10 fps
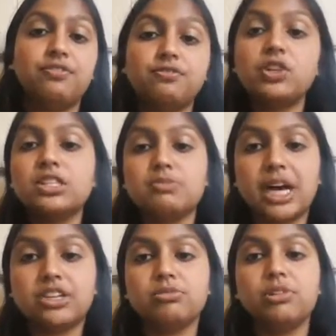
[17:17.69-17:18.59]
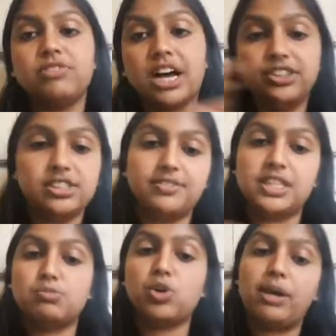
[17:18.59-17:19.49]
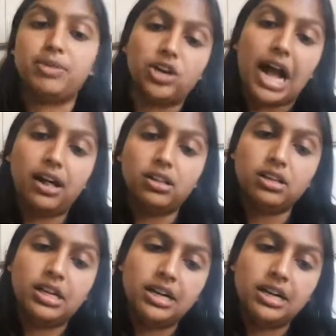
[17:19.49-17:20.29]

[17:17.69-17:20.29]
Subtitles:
full spectrum of values of this parameter L.